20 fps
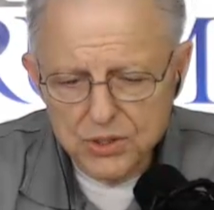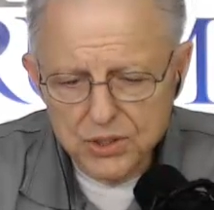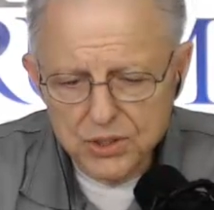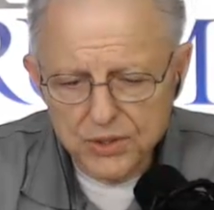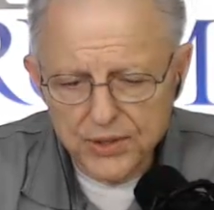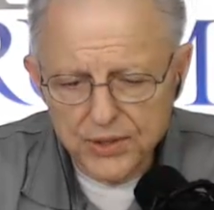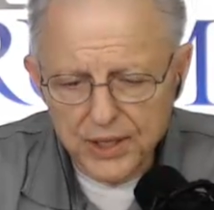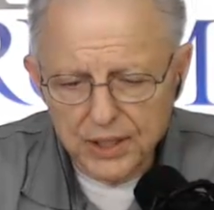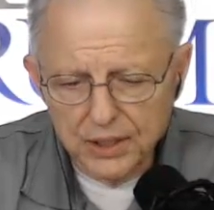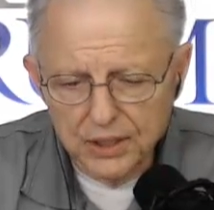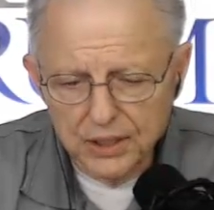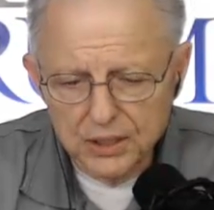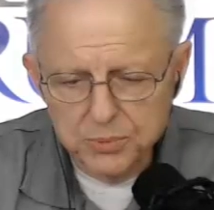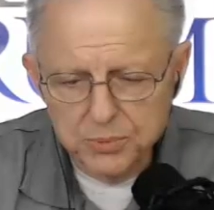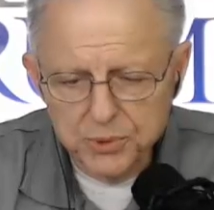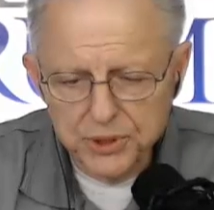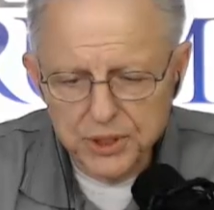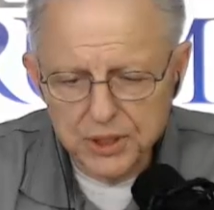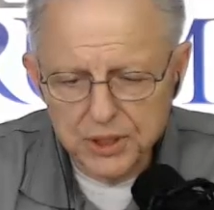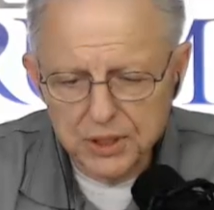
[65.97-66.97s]
that
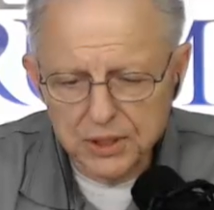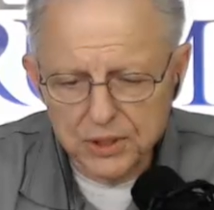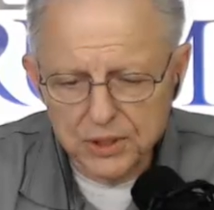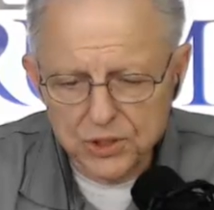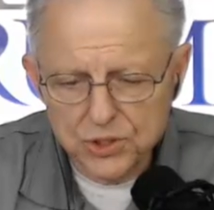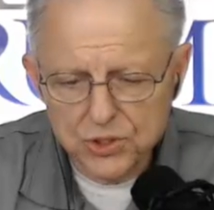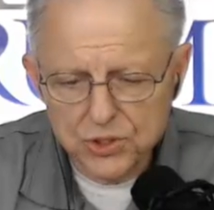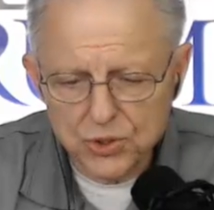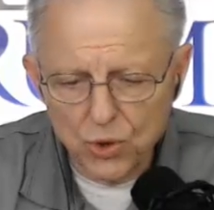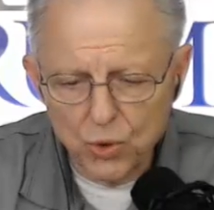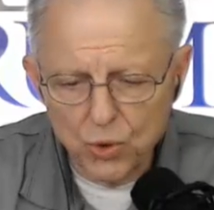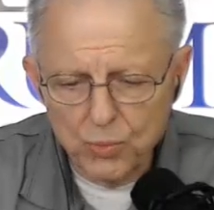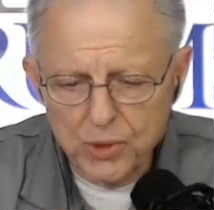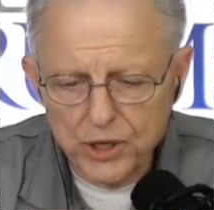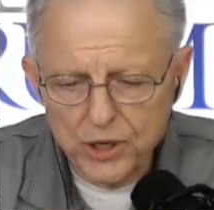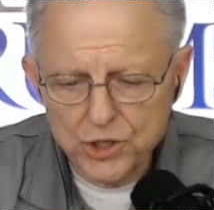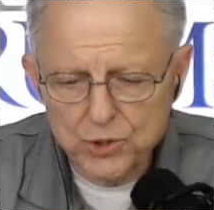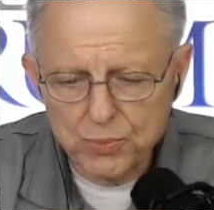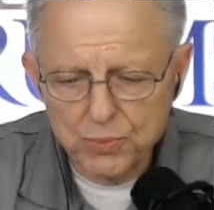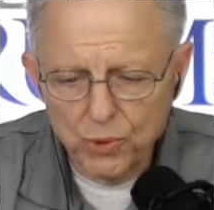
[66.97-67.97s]
liberty is so
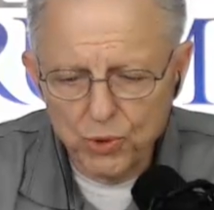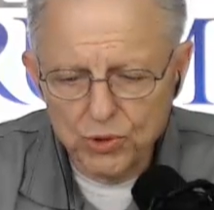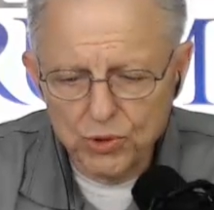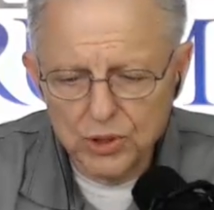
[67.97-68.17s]
much more